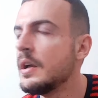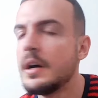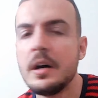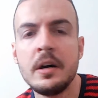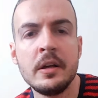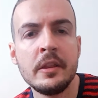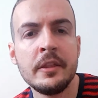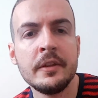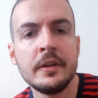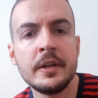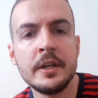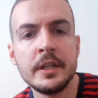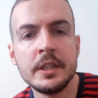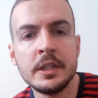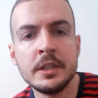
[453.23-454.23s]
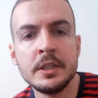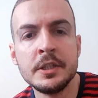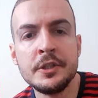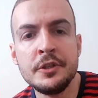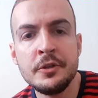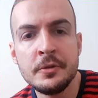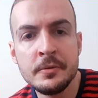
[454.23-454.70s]
other
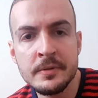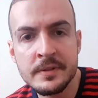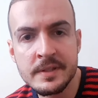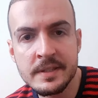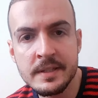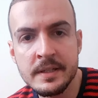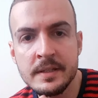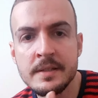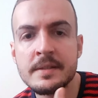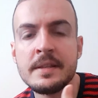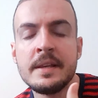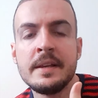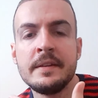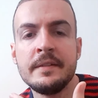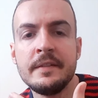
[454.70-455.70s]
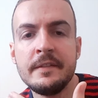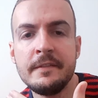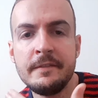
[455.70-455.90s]
nuances and